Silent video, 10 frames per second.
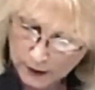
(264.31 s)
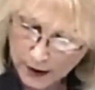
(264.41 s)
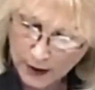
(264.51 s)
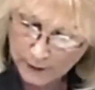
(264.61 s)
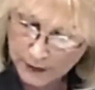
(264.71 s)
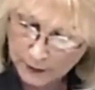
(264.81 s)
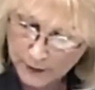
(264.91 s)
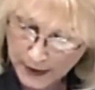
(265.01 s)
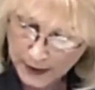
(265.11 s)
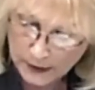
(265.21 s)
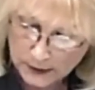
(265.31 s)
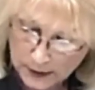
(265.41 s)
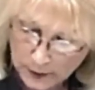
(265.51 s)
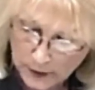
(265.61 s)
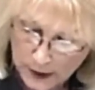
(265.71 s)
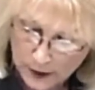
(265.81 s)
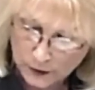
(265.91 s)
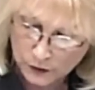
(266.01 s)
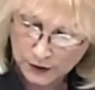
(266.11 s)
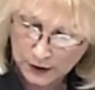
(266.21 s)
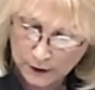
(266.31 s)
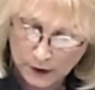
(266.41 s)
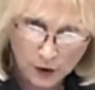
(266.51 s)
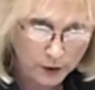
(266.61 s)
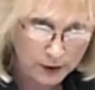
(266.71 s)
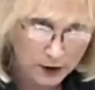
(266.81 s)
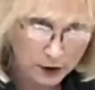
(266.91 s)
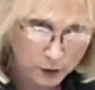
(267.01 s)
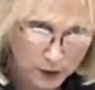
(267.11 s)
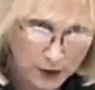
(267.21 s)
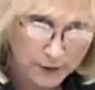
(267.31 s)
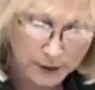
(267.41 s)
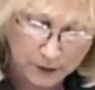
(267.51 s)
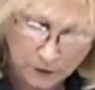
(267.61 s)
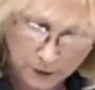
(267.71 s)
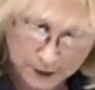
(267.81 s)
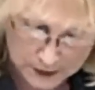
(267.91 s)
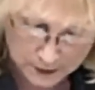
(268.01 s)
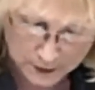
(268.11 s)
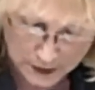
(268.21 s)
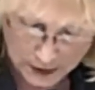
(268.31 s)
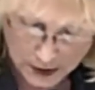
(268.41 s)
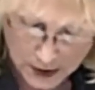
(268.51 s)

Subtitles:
I've been amazed at some of the answers given, knowing that you were coming before this committee.